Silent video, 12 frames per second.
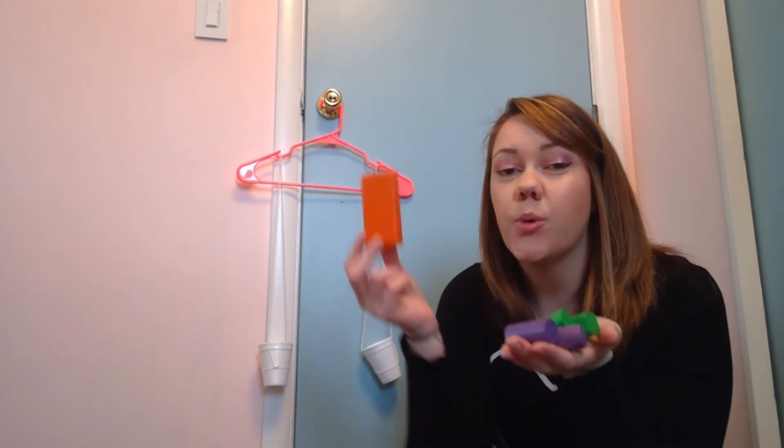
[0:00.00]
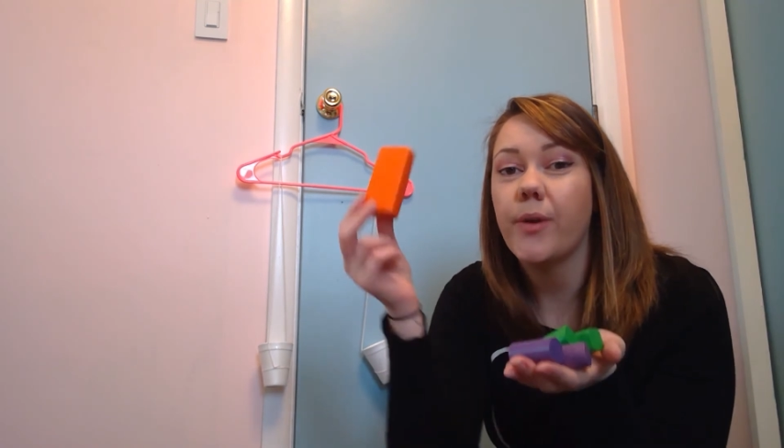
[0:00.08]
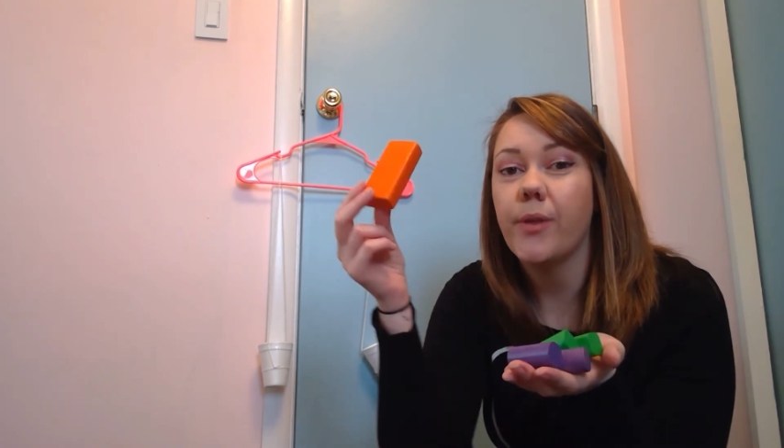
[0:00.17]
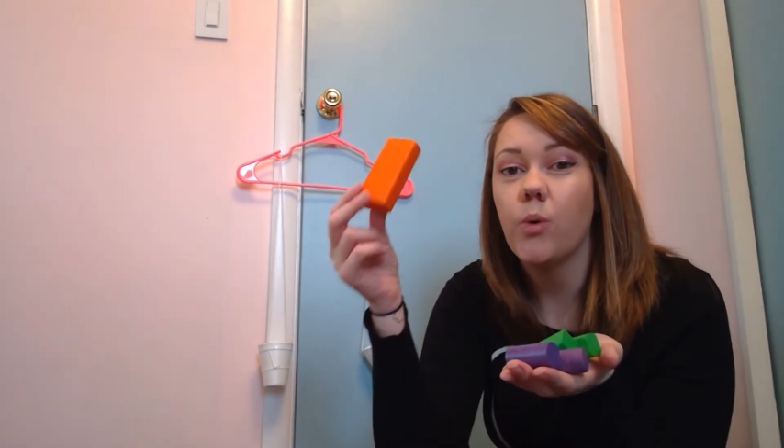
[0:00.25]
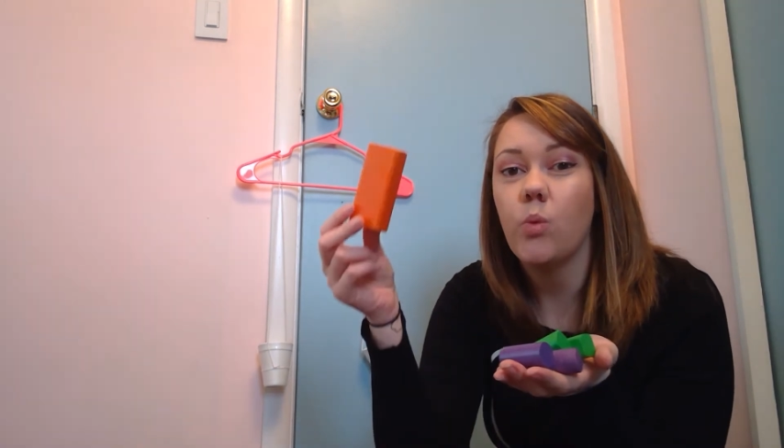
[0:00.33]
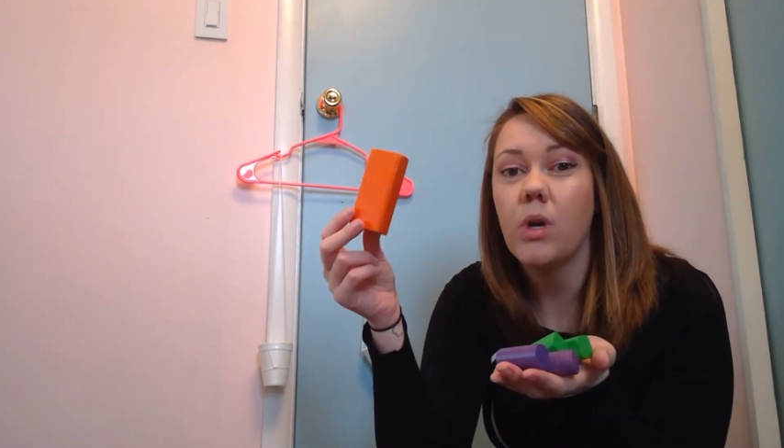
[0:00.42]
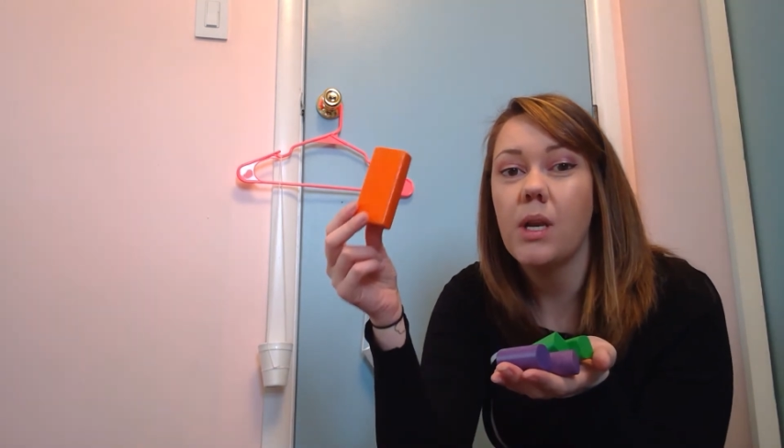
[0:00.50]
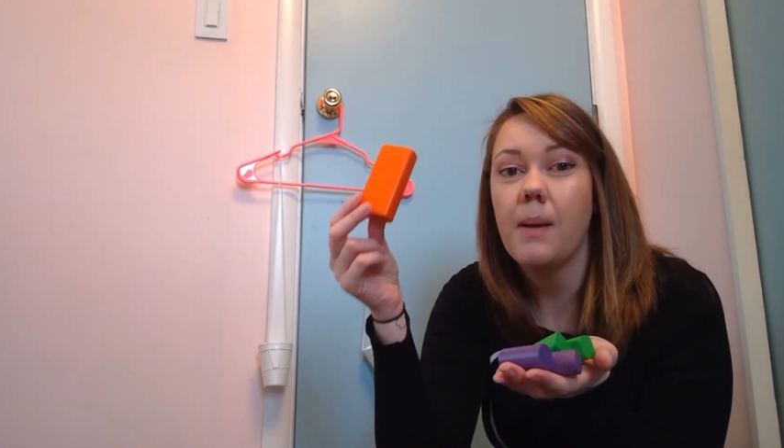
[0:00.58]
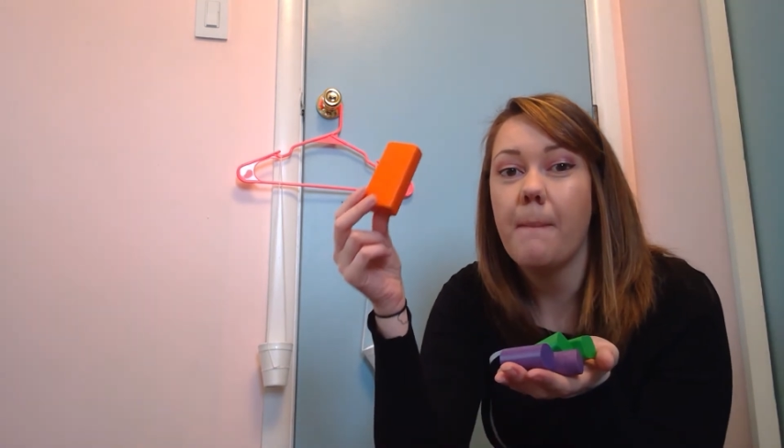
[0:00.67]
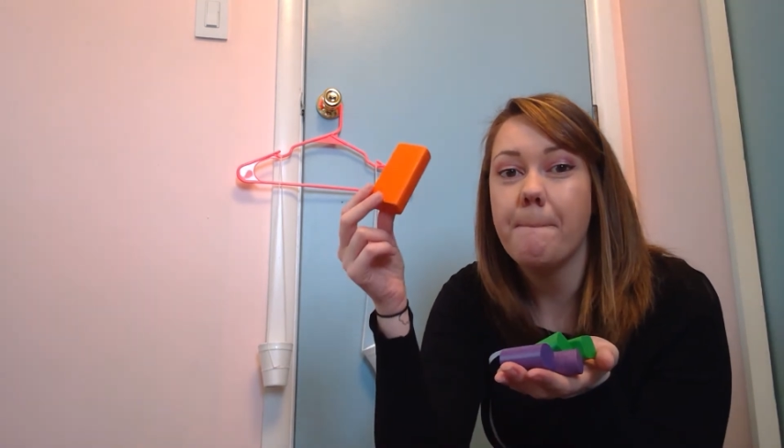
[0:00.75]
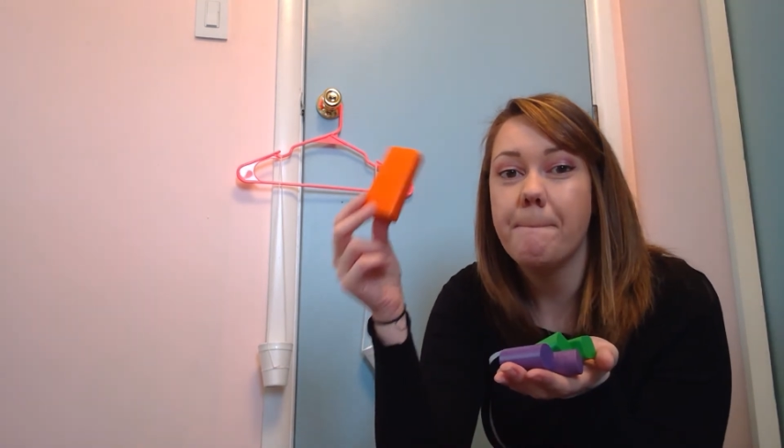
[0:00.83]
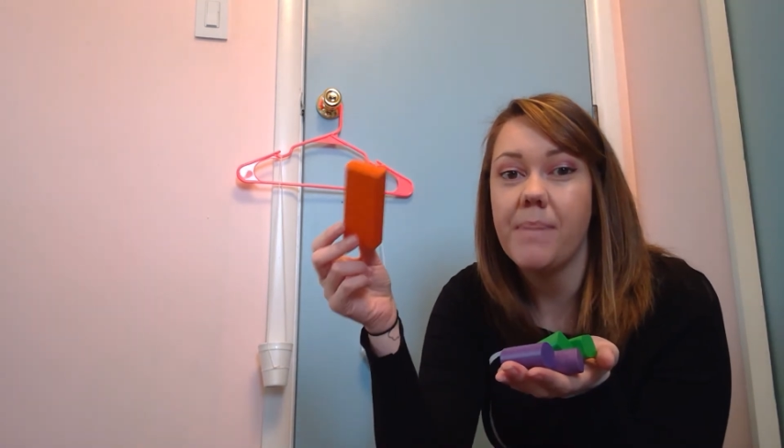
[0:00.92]
or the 1
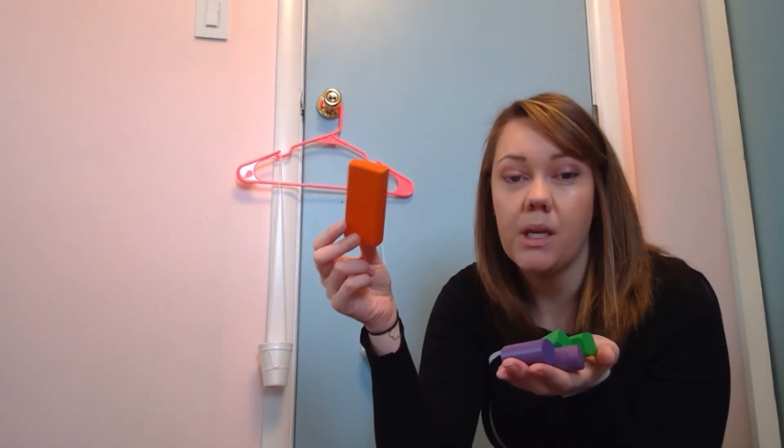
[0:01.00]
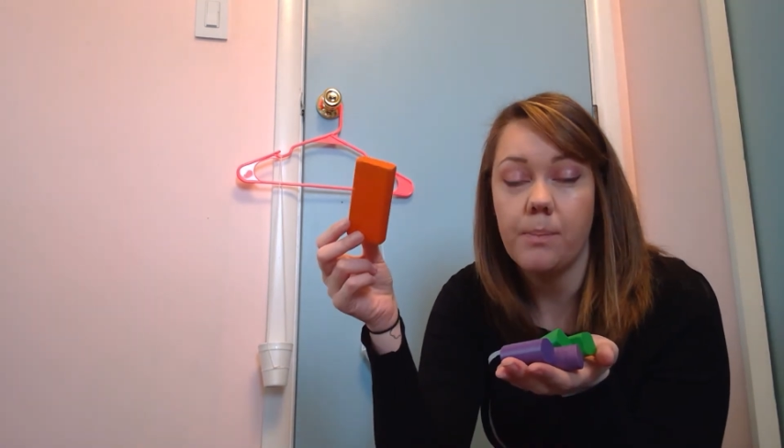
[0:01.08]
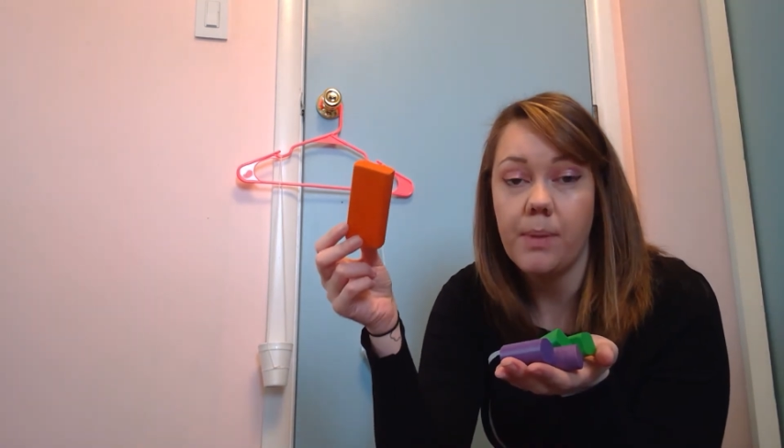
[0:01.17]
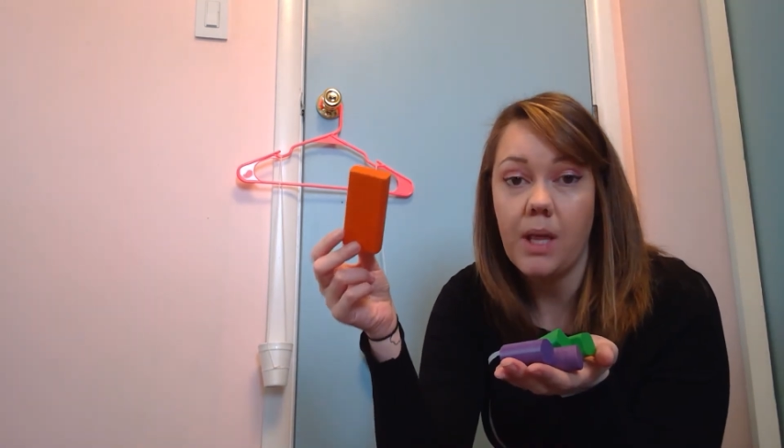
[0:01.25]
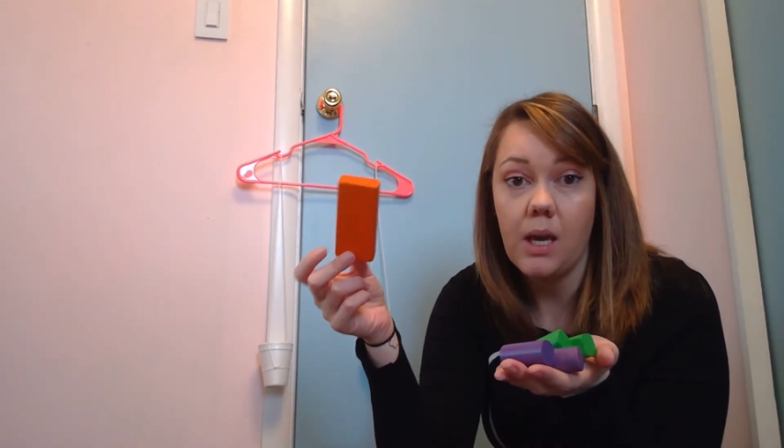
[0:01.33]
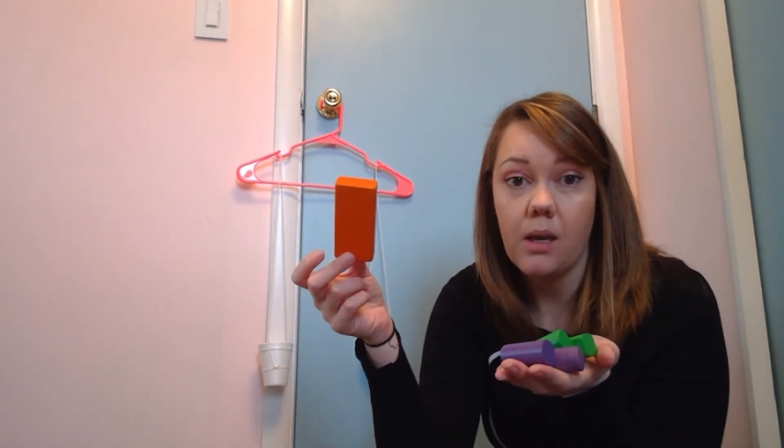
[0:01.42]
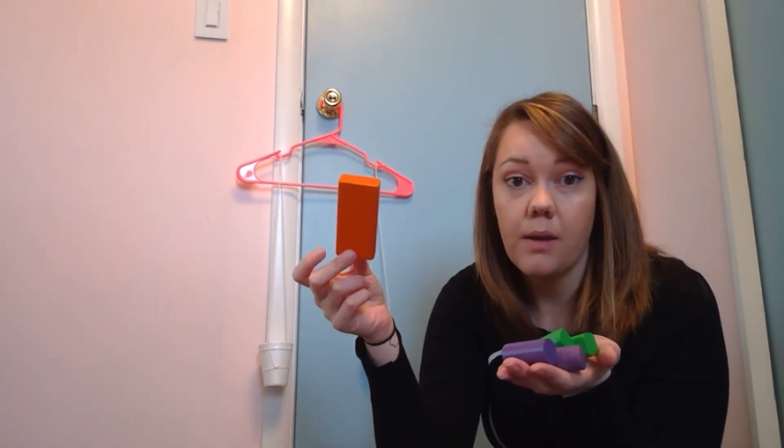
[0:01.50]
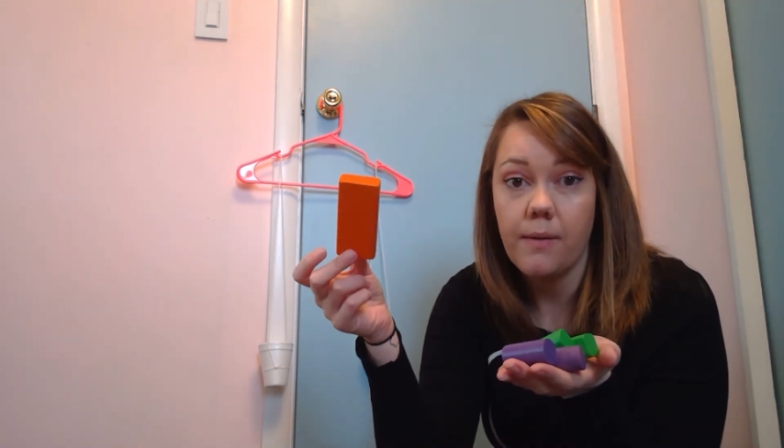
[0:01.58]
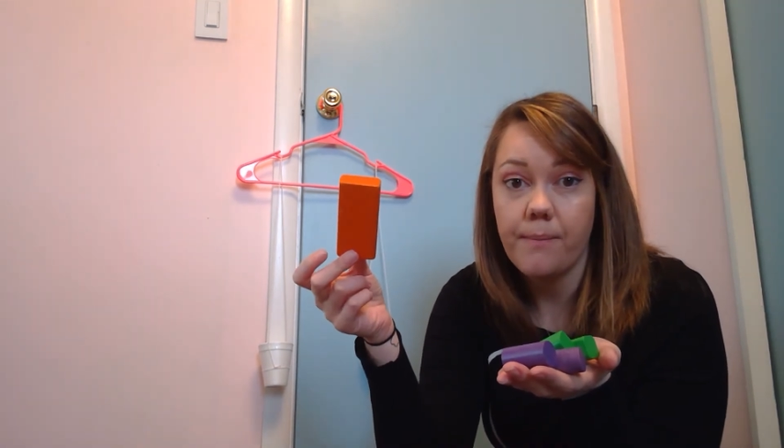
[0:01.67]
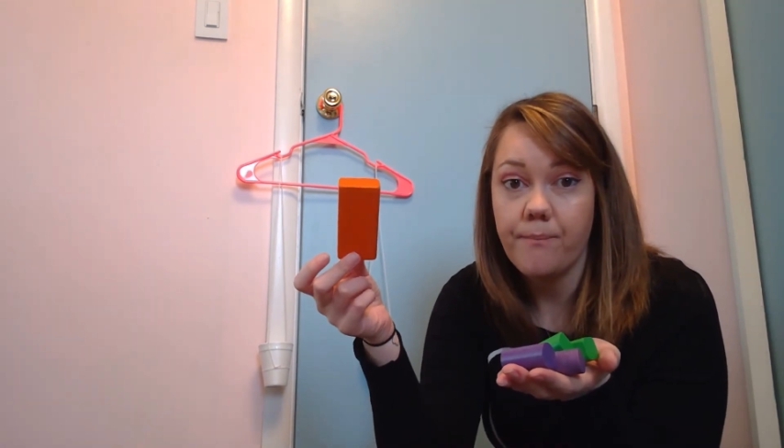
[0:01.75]
big block?